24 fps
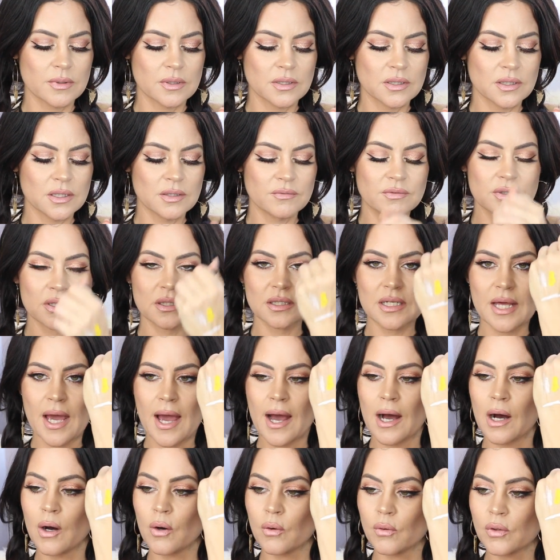And even
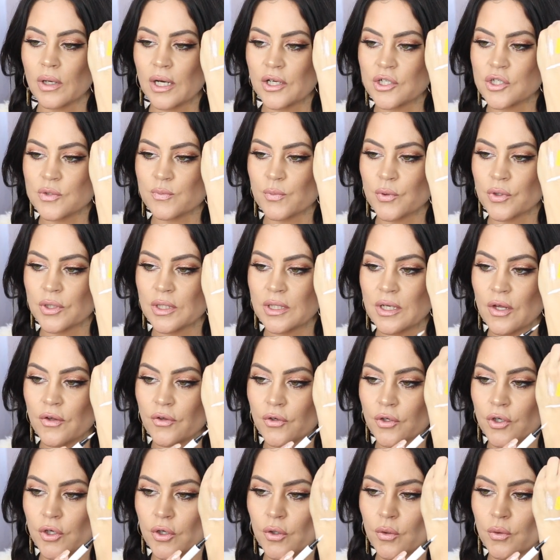now, I just put
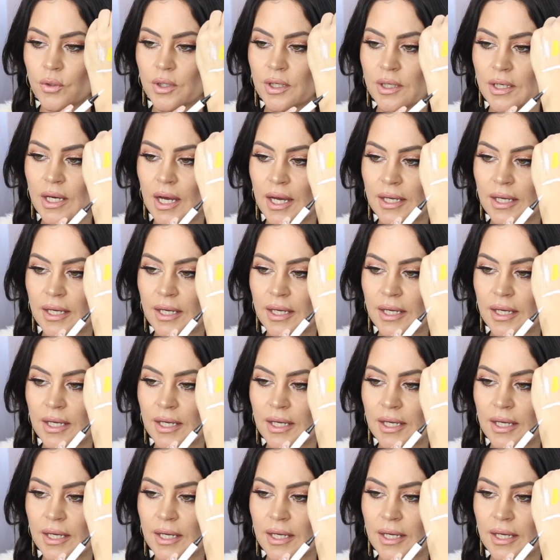another coat and